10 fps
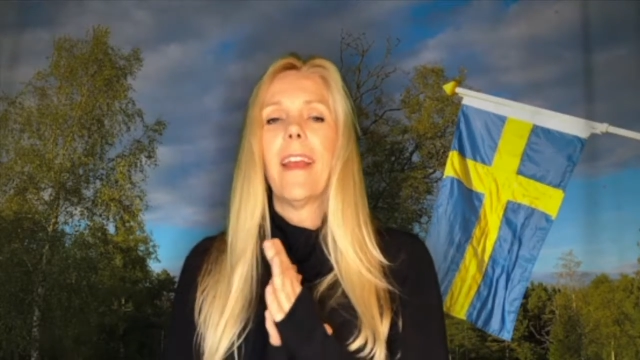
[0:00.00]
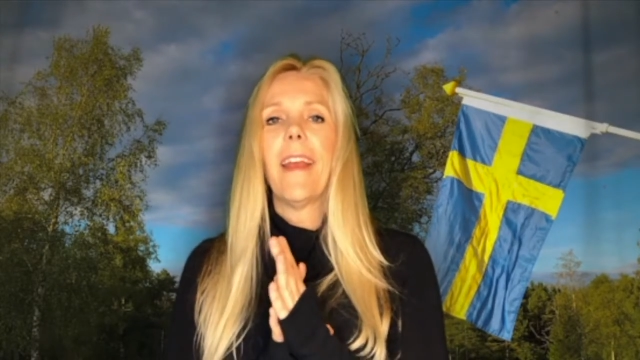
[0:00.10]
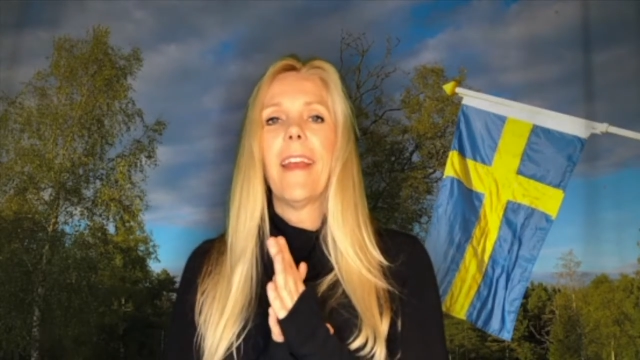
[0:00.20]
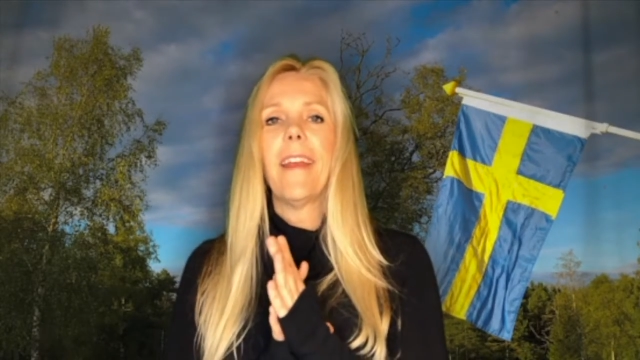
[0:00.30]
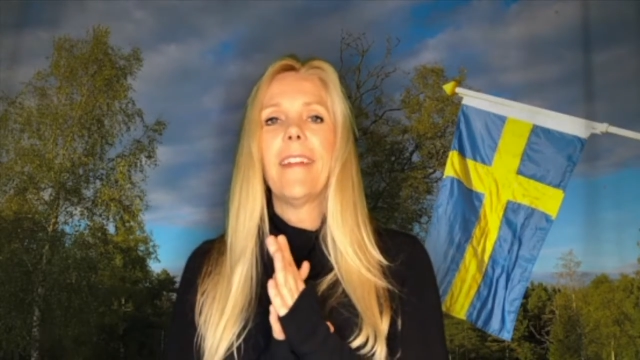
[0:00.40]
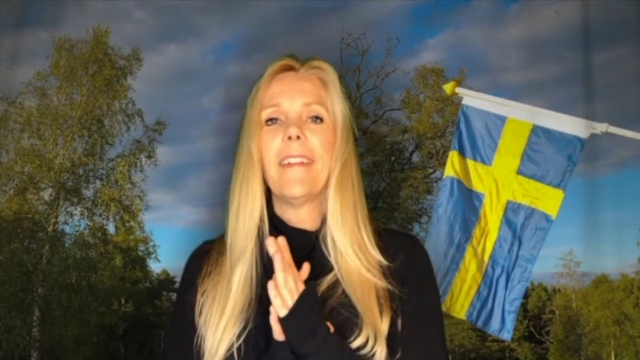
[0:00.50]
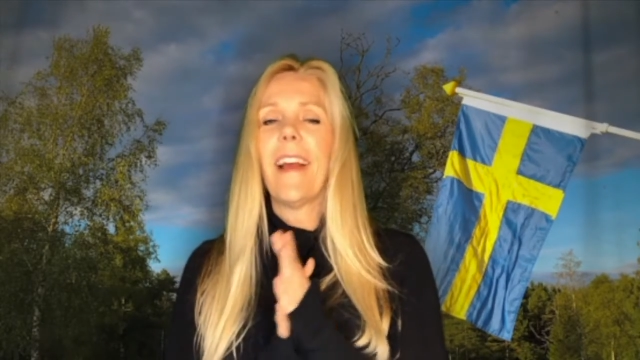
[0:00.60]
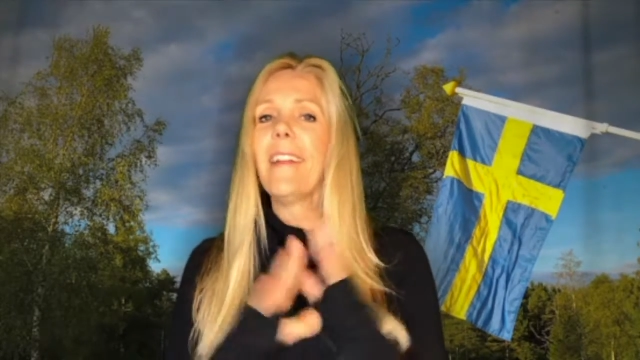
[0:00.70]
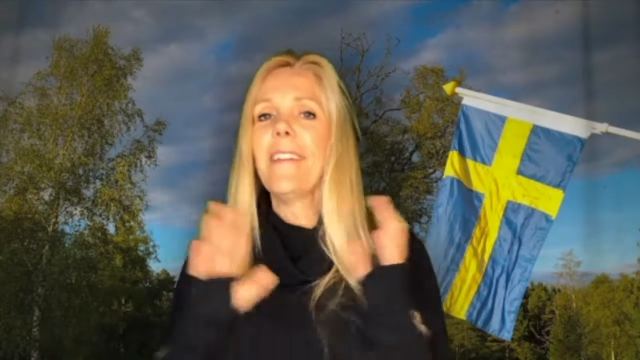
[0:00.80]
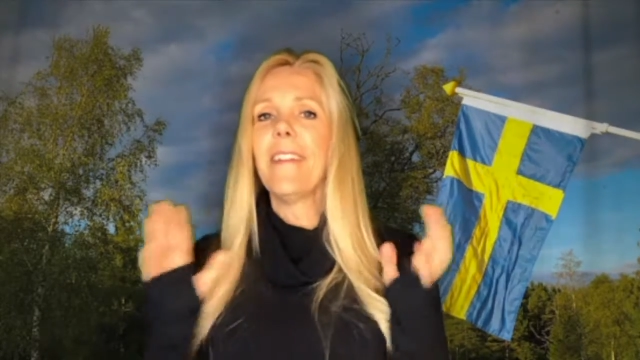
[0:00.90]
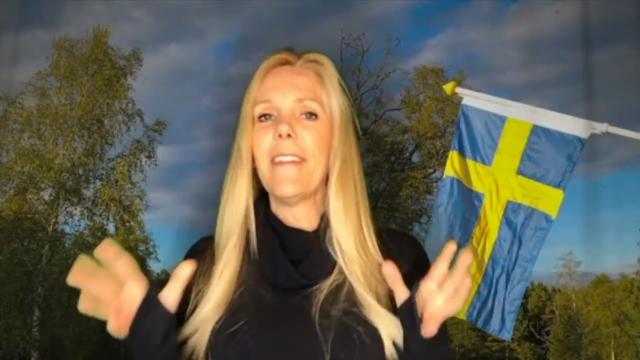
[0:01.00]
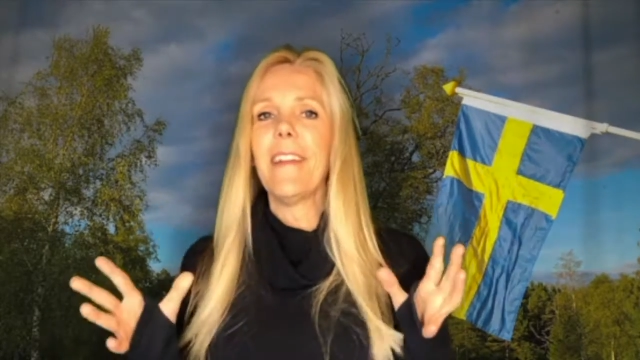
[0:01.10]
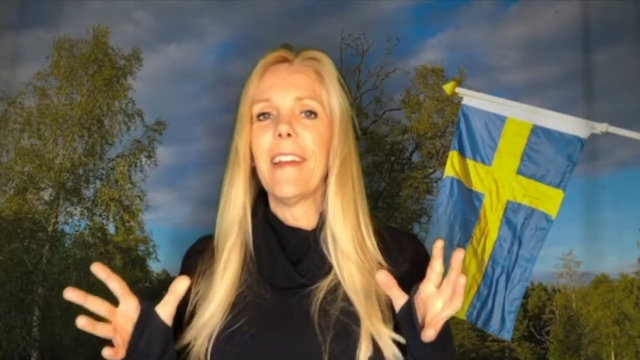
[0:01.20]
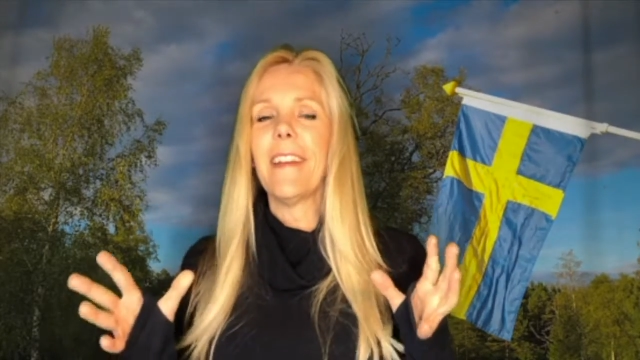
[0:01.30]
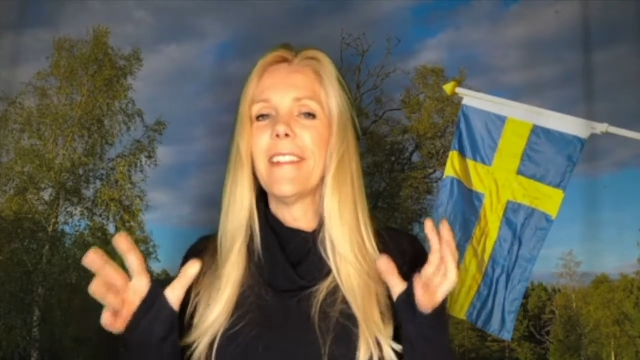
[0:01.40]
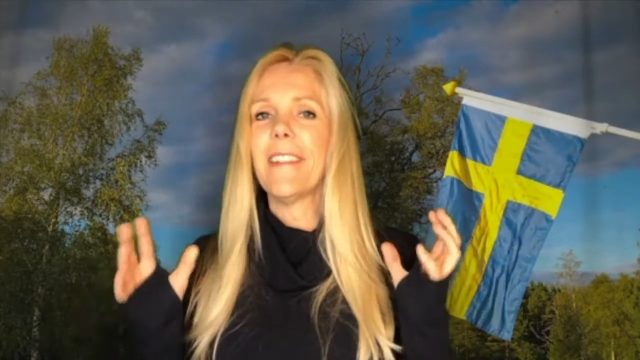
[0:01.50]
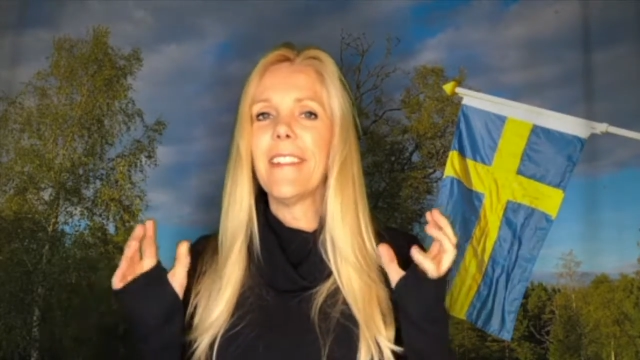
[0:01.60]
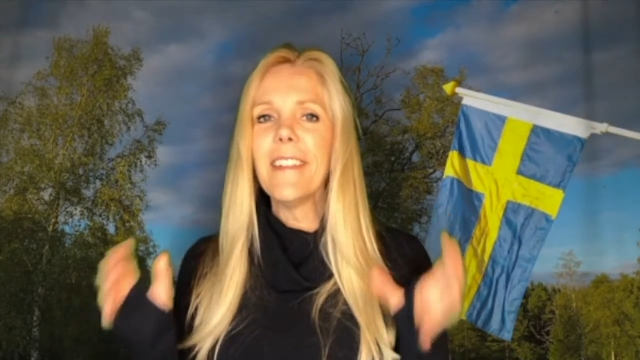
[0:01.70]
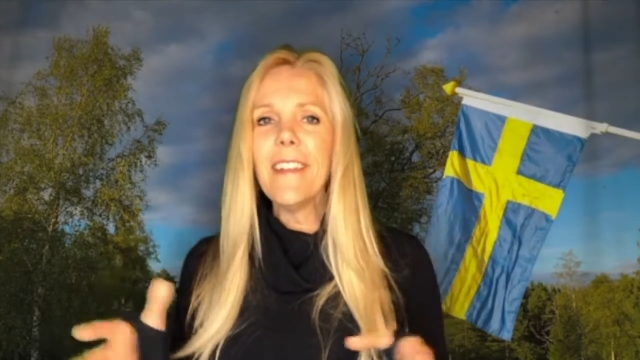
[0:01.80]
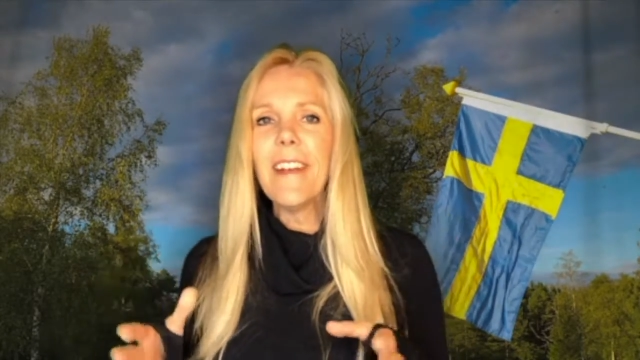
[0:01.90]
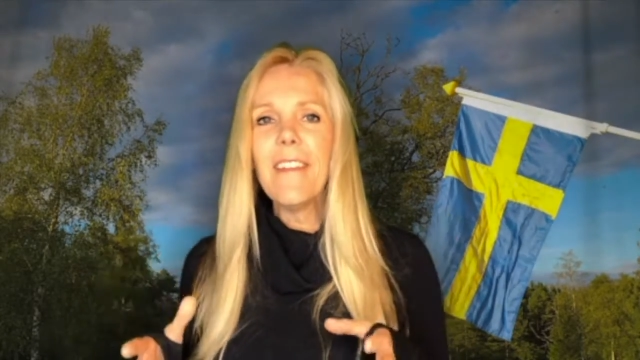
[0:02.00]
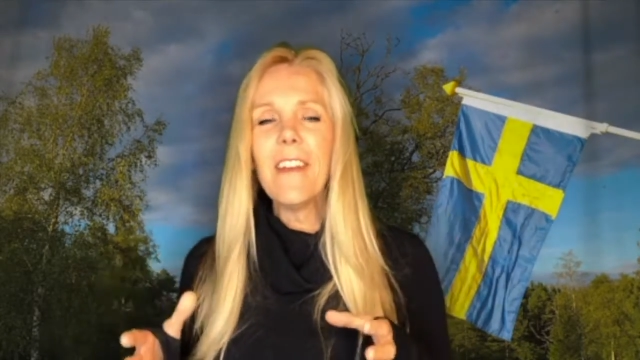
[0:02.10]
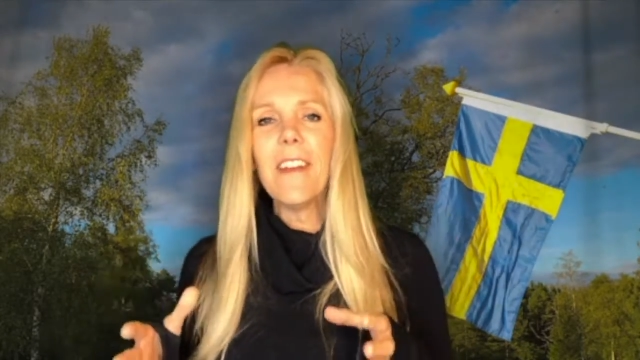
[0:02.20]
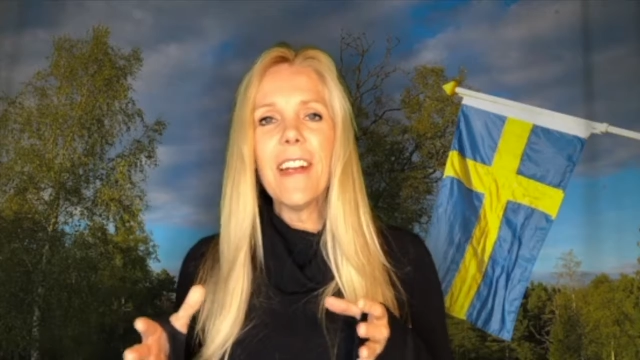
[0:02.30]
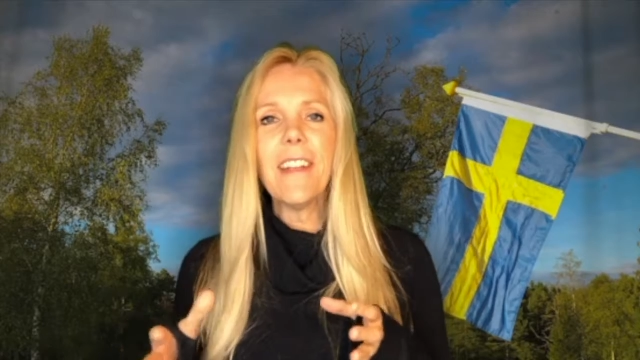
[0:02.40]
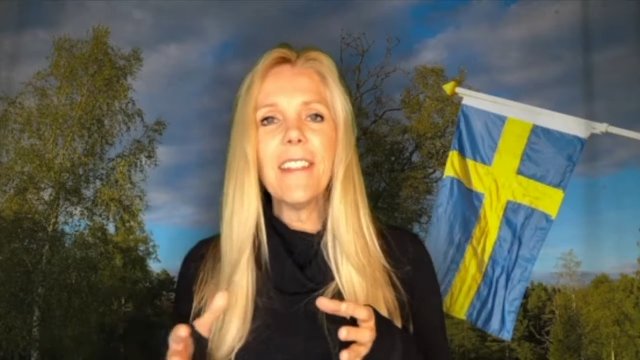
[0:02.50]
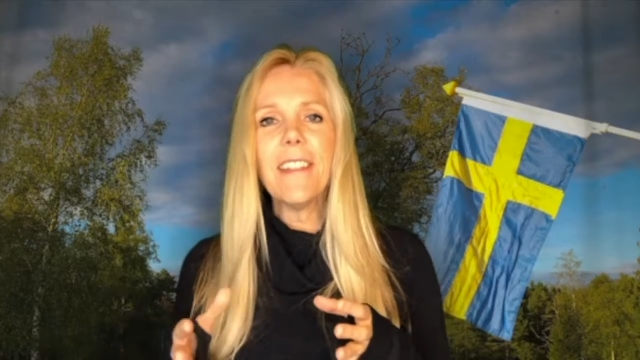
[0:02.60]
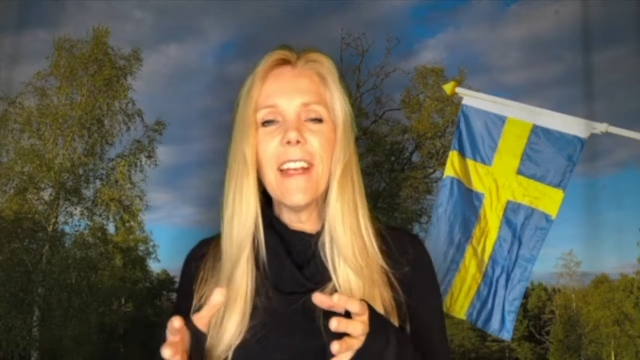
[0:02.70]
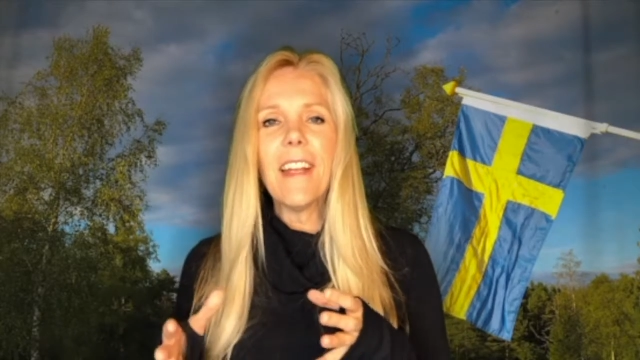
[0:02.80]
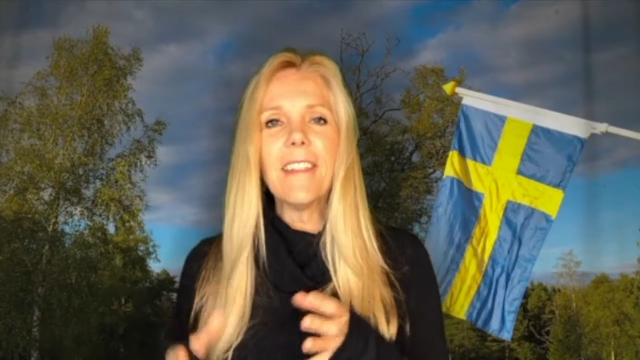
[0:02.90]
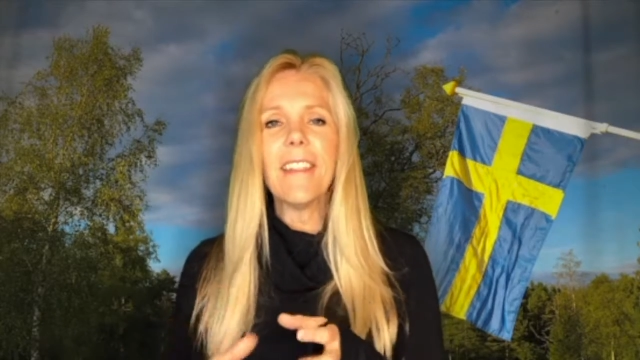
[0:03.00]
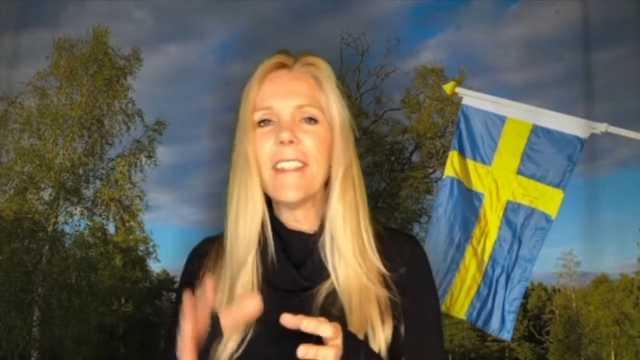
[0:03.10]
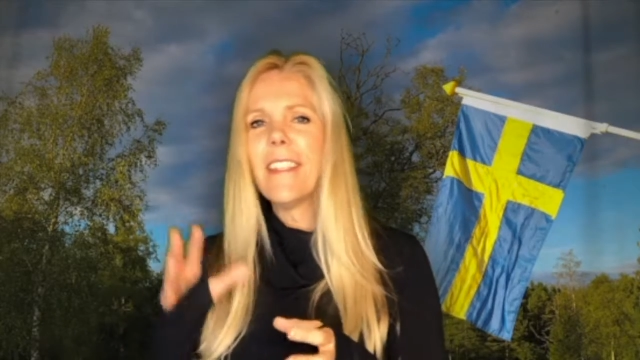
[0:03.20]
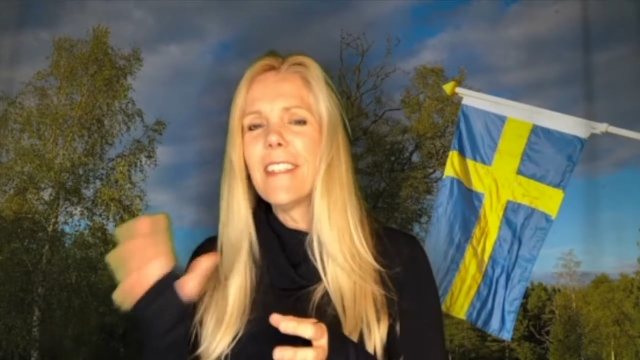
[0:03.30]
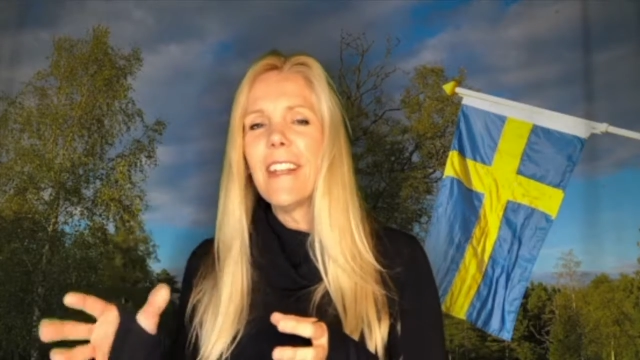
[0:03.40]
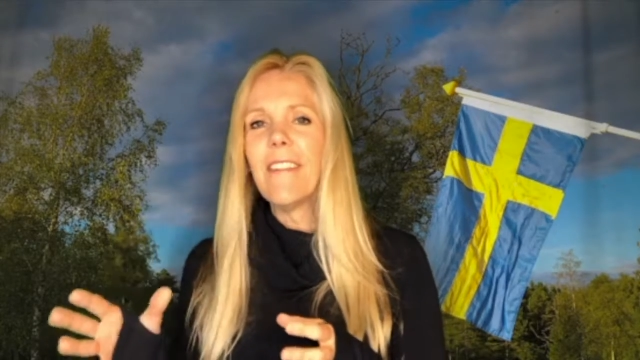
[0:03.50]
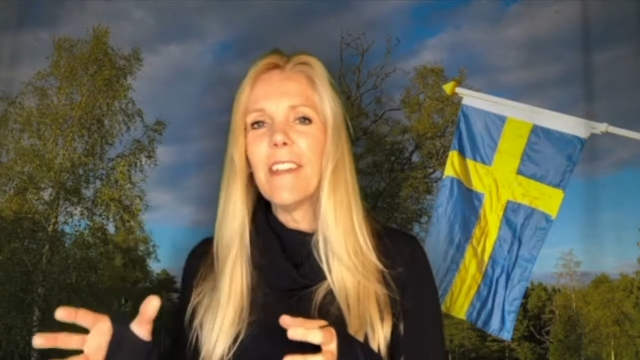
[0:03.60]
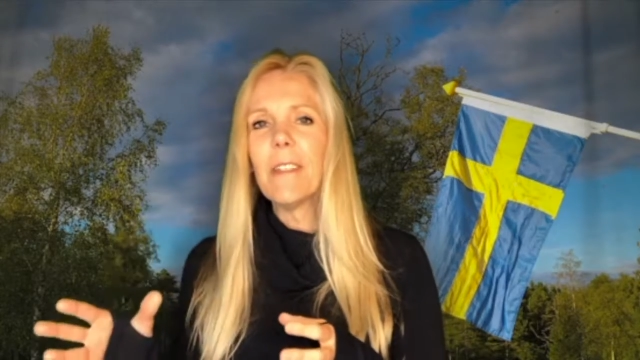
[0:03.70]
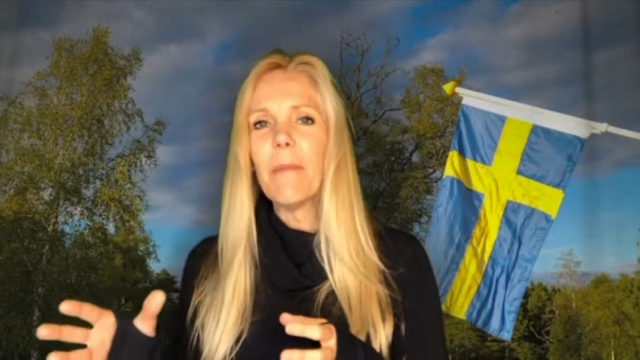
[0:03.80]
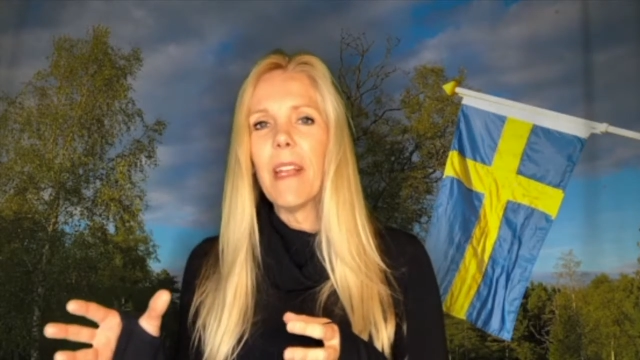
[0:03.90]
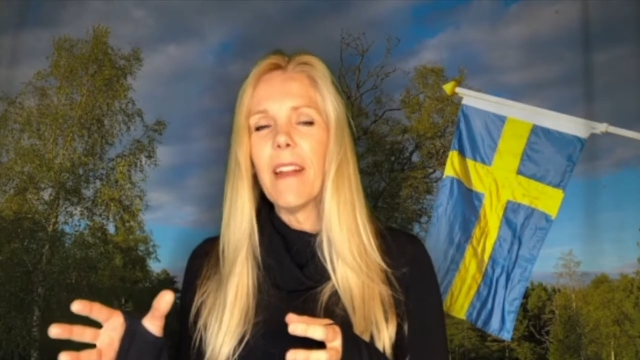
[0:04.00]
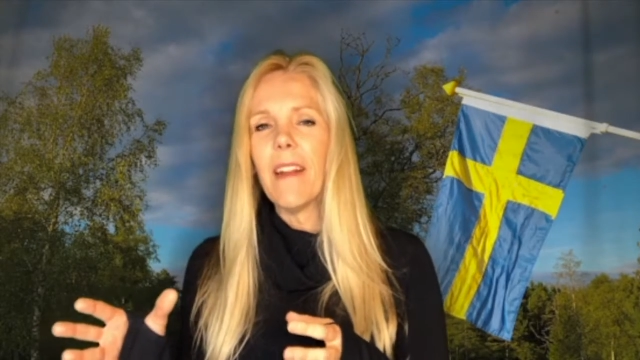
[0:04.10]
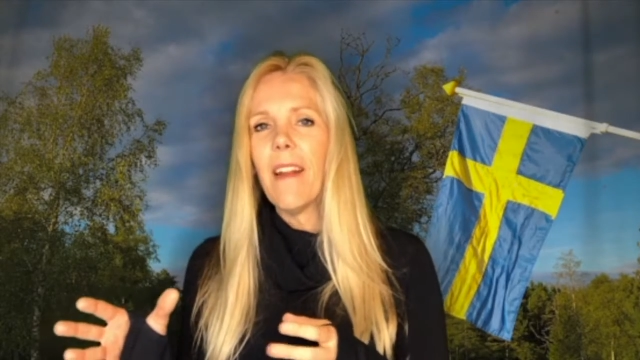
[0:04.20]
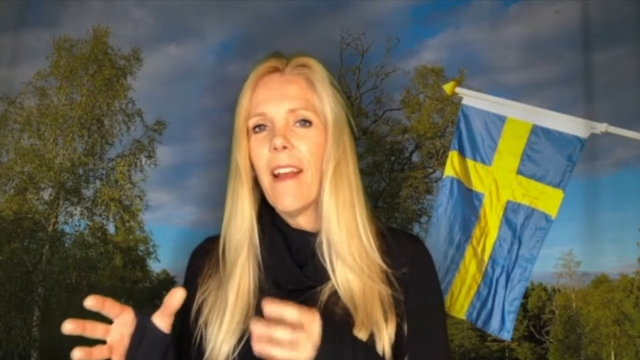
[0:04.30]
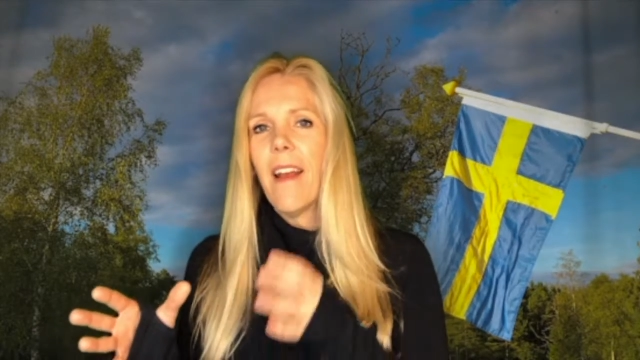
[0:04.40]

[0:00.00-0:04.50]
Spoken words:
And I'm loving it. Still loving United States, still loving Sweden.